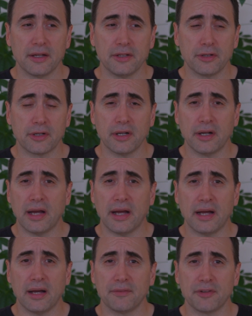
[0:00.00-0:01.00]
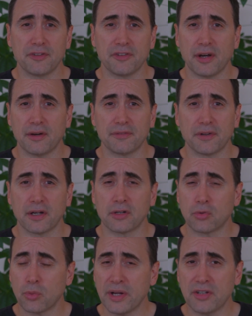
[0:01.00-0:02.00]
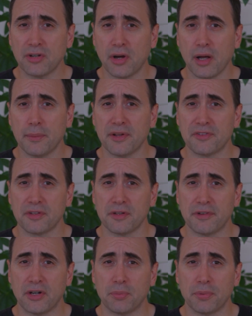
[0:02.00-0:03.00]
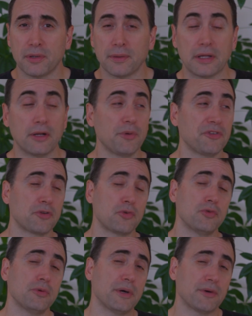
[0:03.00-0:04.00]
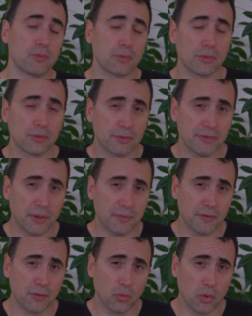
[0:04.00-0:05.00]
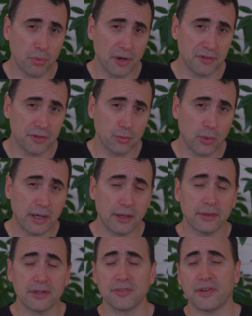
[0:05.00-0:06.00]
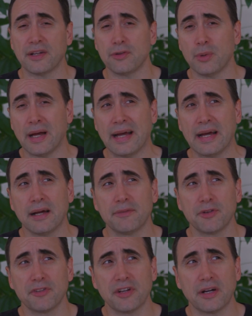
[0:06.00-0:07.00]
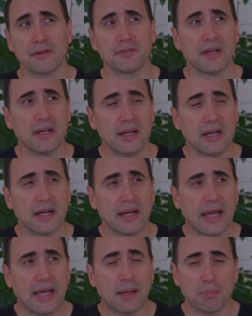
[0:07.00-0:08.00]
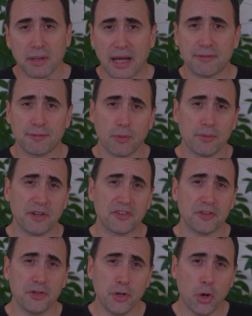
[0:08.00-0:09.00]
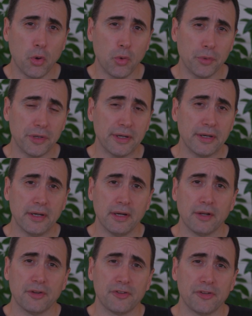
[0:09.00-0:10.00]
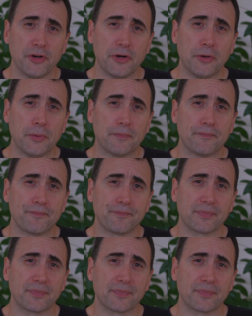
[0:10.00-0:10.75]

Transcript: you're going to have yourself a great time as a developer. You know what's cool about developing for WordPress as well is that you have yourself a platform that's known. So,